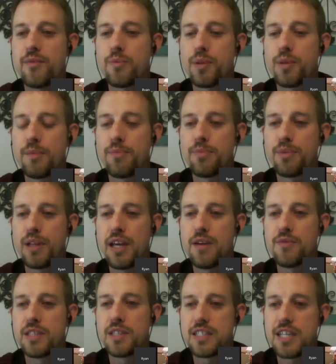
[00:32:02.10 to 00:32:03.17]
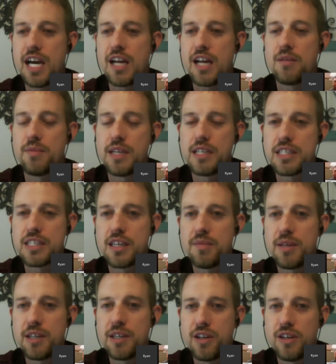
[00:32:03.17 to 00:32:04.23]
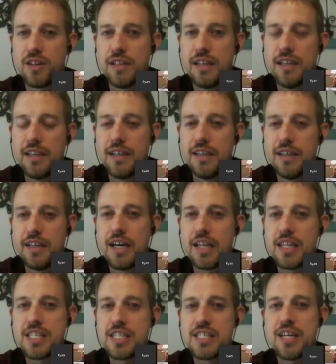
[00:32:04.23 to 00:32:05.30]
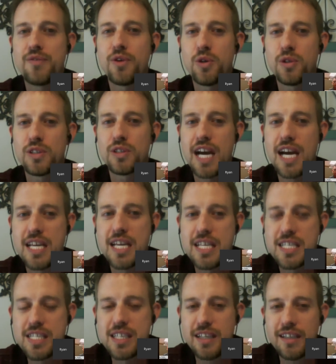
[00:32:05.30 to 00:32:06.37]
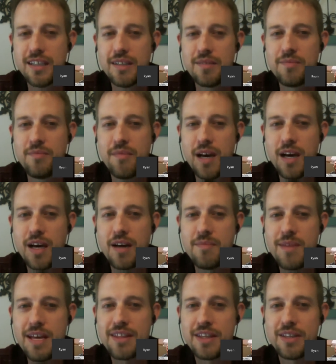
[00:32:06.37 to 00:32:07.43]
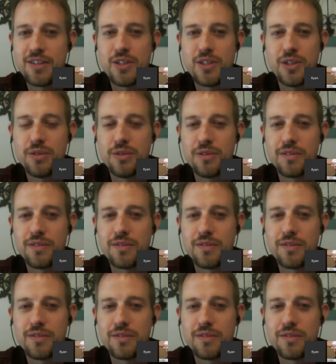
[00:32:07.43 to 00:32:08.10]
playing with the title, but it's going to be called the Stiff Old Guys Method to